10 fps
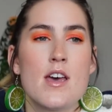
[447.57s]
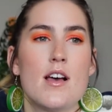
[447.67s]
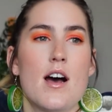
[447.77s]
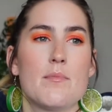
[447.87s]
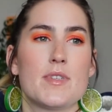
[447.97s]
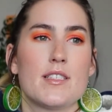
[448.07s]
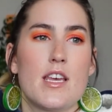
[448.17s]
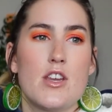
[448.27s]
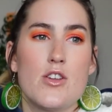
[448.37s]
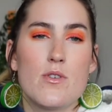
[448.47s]
Um, since
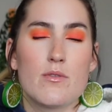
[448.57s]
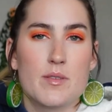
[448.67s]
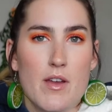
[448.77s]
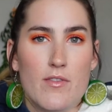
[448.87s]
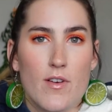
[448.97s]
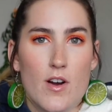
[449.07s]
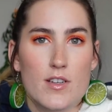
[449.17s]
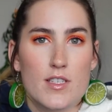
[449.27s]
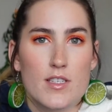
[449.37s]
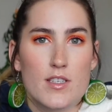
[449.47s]
they knew it was my
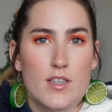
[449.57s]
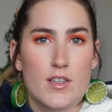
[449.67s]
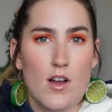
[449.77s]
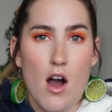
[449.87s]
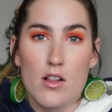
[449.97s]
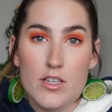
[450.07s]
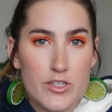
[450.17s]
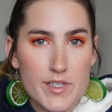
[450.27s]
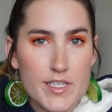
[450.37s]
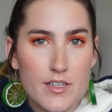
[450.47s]
first
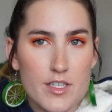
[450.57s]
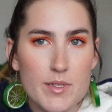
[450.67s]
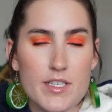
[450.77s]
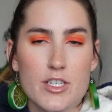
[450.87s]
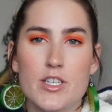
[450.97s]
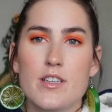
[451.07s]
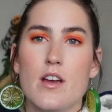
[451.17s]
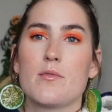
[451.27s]
college research position,